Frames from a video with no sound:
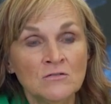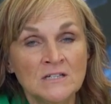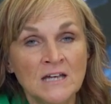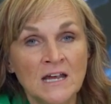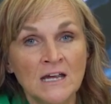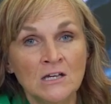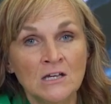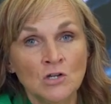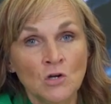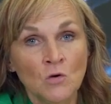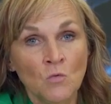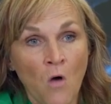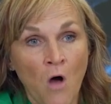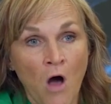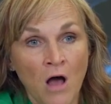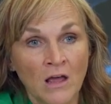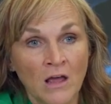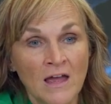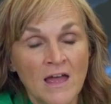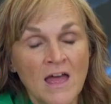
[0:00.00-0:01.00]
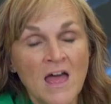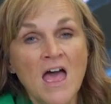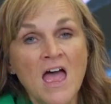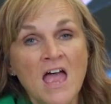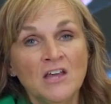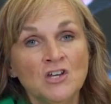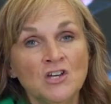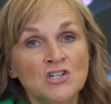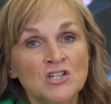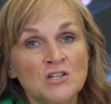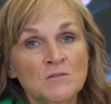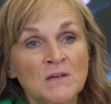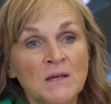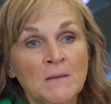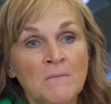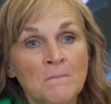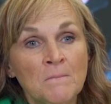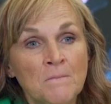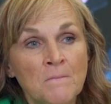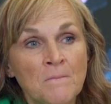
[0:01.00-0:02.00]
day in your walk, and you should
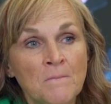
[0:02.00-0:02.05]
be